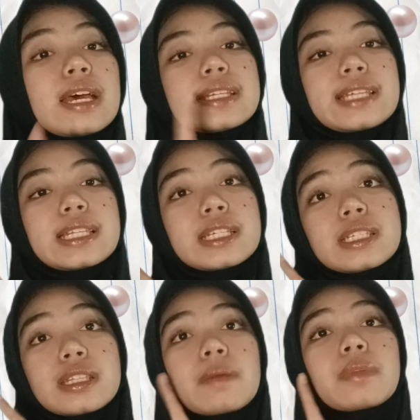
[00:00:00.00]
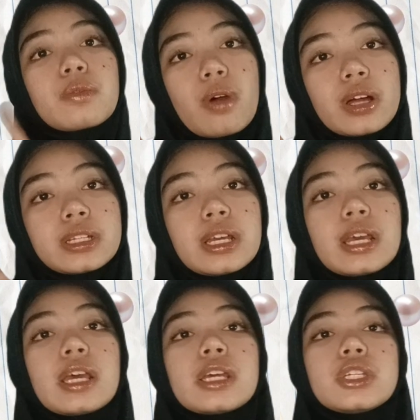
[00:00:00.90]
Sentence number 1,
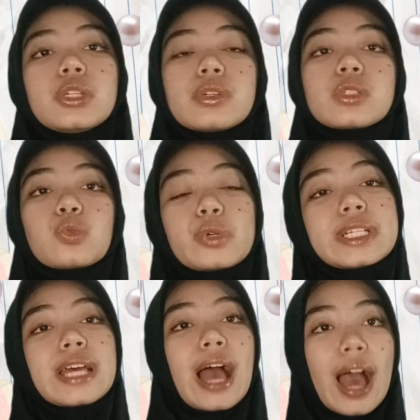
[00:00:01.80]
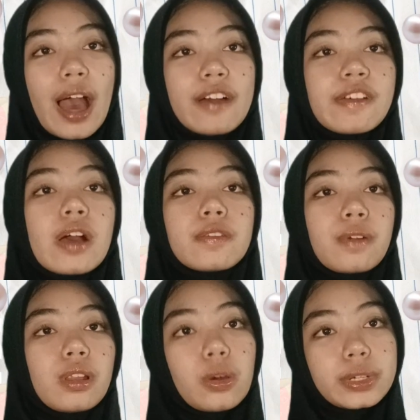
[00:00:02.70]
use would have
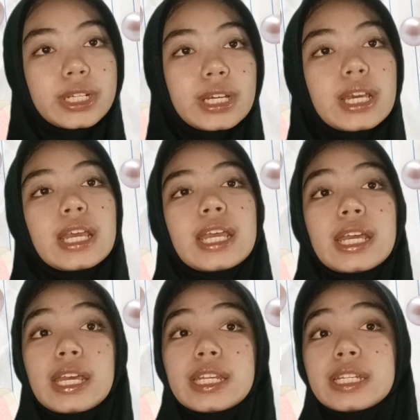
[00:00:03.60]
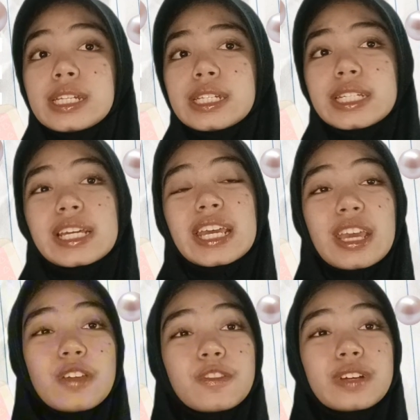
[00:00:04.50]
followed in the
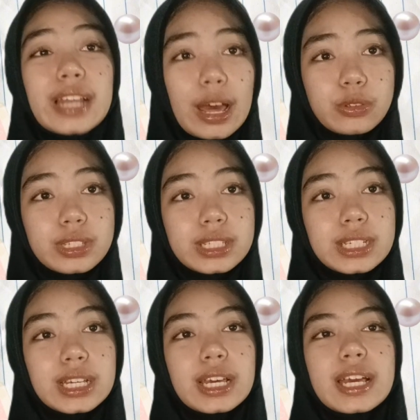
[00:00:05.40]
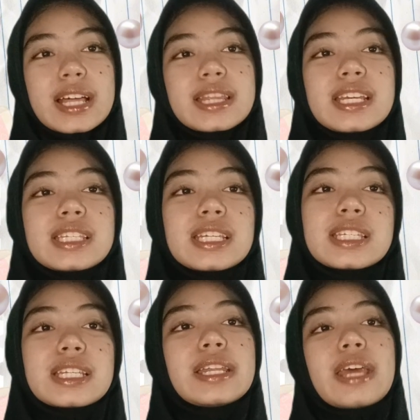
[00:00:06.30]
if clause. This
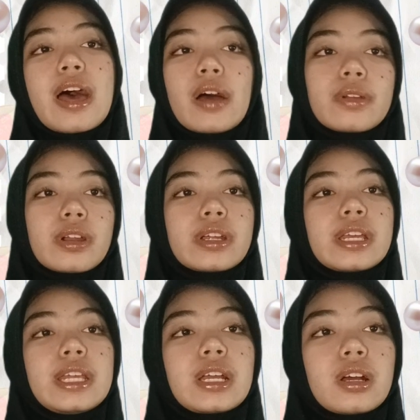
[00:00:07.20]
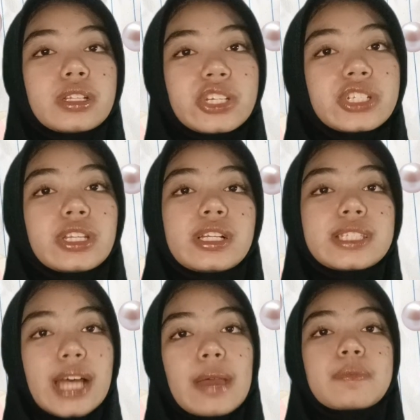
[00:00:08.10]
is an error in a conditional
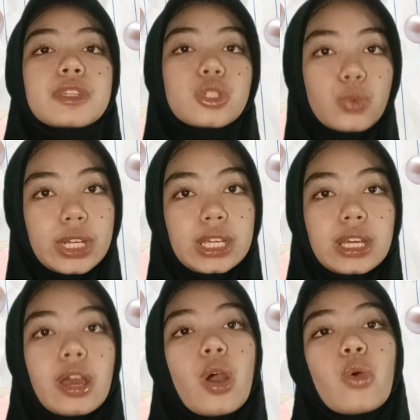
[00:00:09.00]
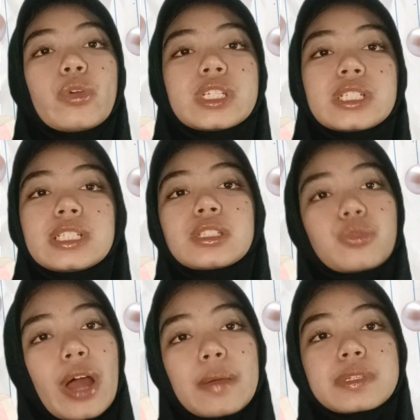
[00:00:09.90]
type 3, which
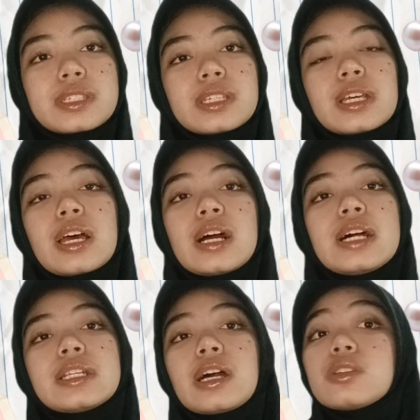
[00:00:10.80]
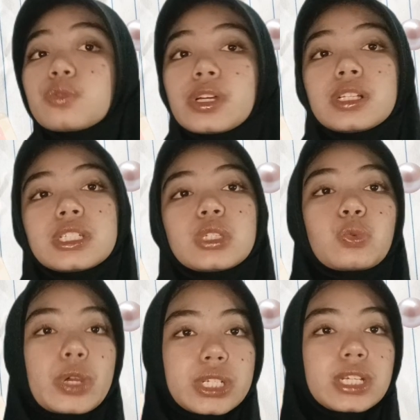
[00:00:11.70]
describes an unreal
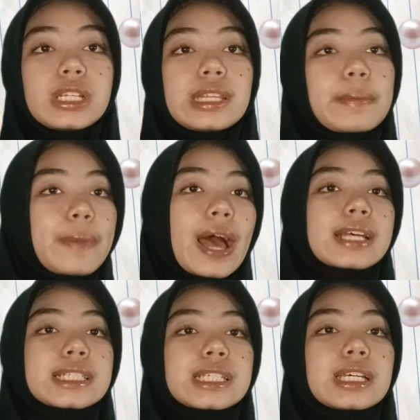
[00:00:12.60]
situation in the past.